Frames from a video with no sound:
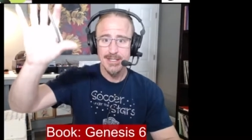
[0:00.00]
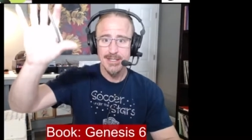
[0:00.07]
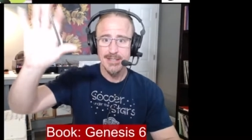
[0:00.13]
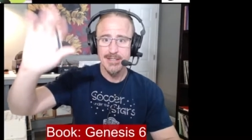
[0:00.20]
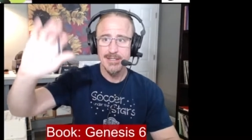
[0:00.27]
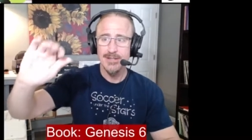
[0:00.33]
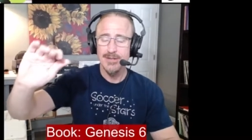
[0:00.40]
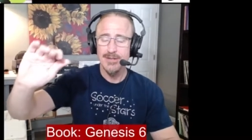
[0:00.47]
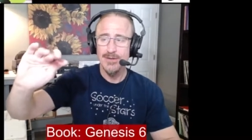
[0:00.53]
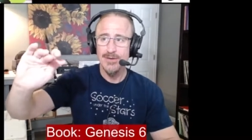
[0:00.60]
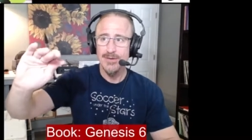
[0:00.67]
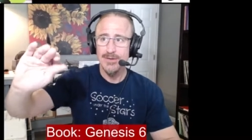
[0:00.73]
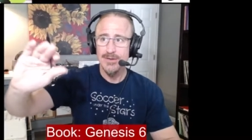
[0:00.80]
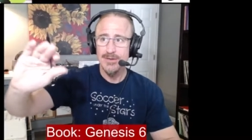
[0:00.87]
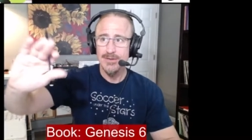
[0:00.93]
you know
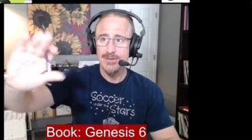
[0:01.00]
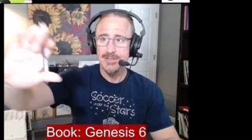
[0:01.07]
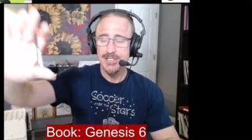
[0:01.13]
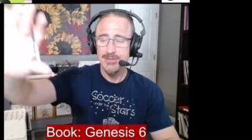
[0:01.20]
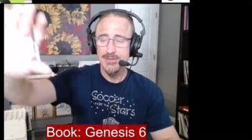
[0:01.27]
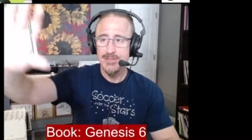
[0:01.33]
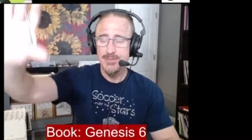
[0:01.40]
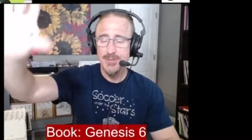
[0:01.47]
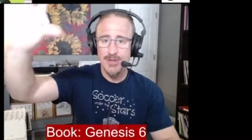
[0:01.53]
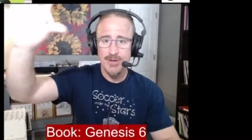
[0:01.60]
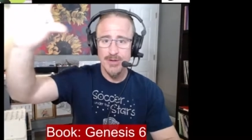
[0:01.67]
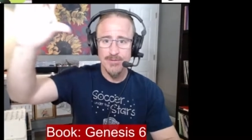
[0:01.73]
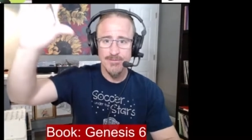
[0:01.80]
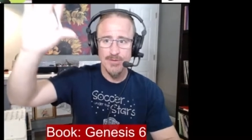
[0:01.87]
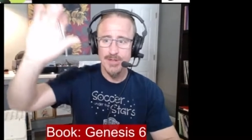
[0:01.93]
she was
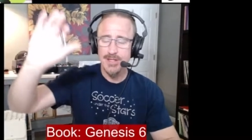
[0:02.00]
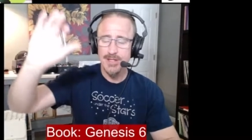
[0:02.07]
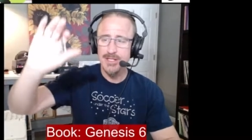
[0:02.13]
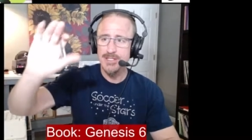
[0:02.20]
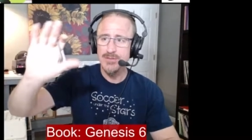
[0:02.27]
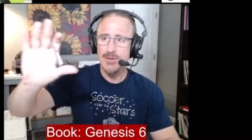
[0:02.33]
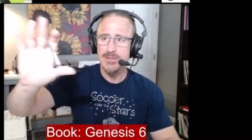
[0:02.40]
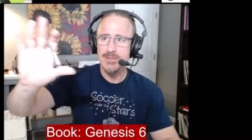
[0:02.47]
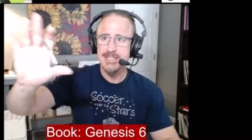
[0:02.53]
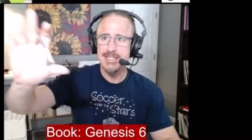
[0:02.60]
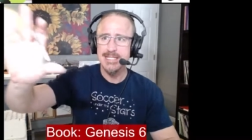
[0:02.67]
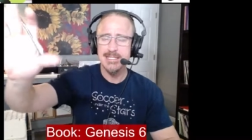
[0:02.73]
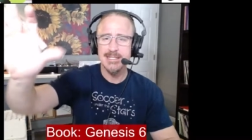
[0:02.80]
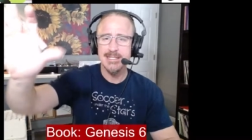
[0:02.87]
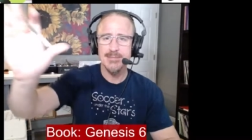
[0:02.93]
beautiful nothing's wrong with
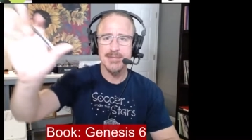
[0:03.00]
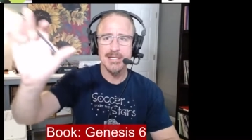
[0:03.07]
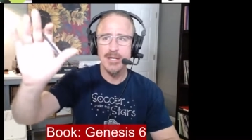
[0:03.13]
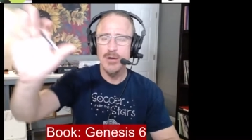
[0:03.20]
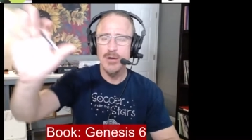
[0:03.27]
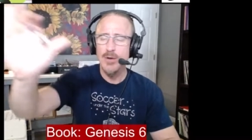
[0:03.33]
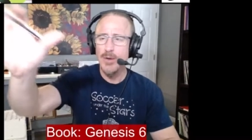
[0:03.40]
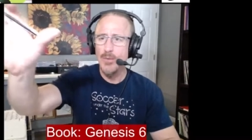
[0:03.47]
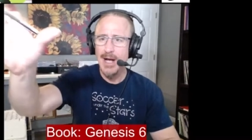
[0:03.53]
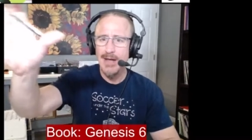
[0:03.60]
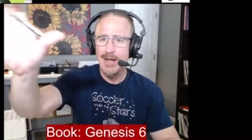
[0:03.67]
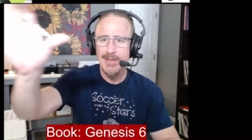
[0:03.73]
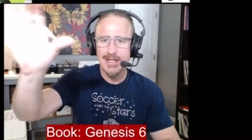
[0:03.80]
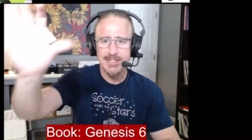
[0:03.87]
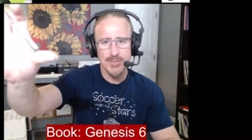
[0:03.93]
seeing something and going
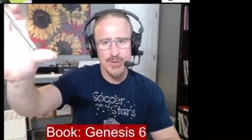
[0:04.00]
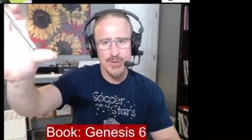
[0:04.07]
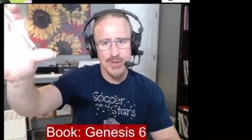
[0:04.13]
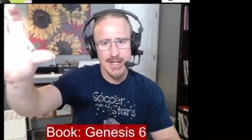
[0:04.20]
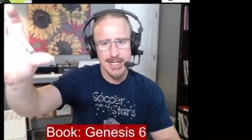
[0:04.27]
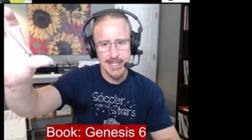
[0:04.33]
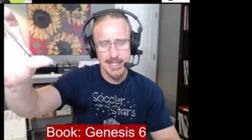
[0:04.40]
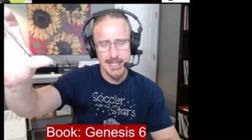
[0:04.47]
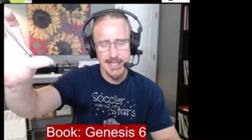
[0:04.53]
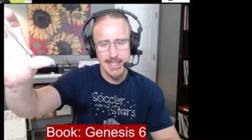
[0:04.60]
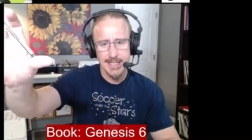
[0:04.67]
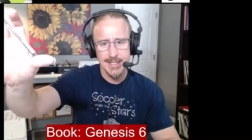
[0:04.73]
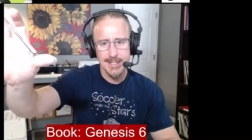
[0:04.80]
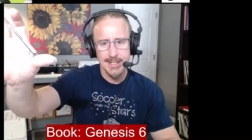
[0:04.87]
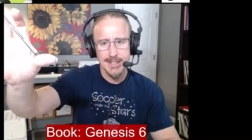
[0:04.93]
wow that's pretty
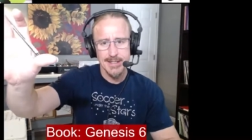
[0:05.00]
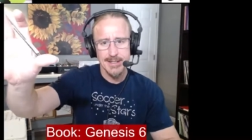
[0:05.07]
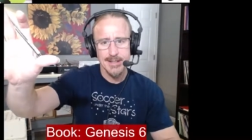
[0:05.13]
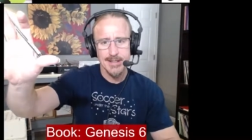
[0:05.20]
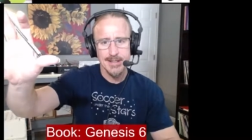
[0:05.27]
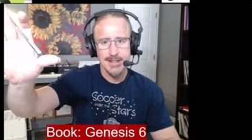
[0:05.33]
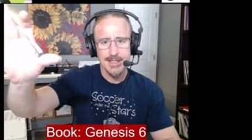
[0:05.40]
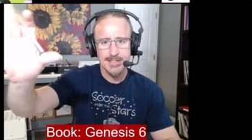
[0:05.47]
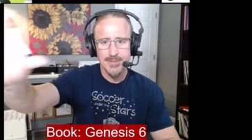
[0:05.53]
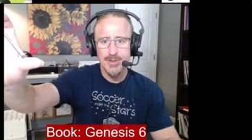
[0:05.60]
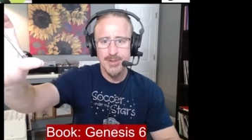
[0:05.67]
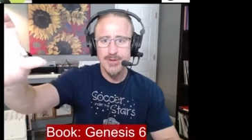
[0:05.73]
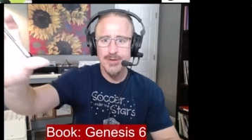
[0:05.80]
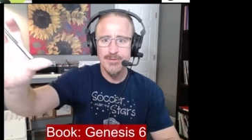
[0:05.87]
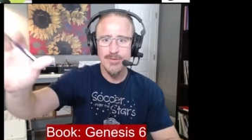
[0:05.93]
that's
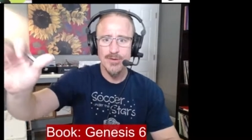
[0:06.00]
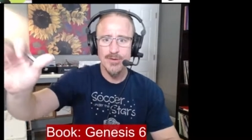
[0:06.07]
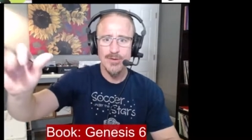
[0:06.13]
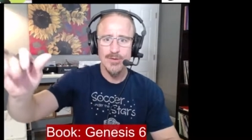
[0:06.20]
beautiful